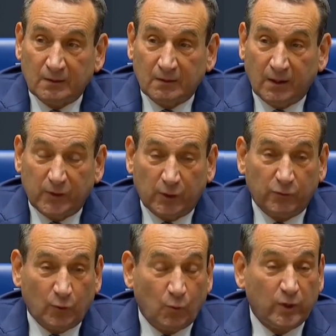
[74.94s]
I'm there for
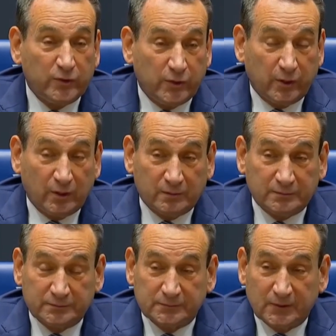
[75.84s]
1 year.
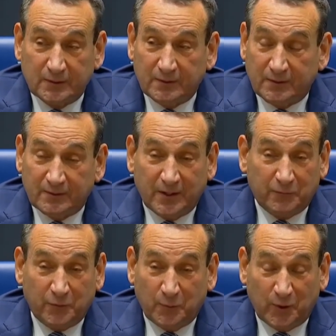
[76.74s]
They have
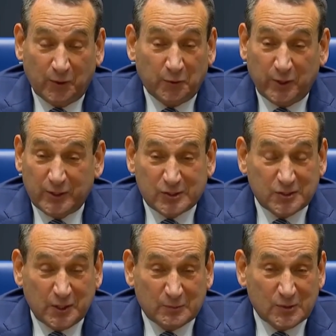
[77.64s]
one of the greatest
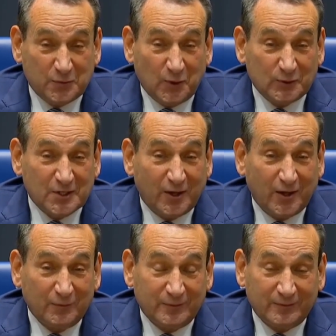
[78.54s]
teams of all
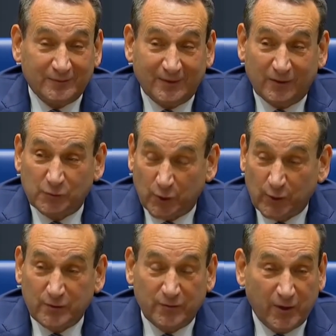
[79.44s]
time. I learned
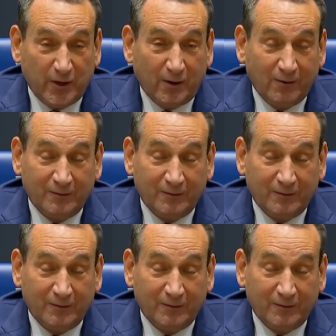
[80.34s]
there.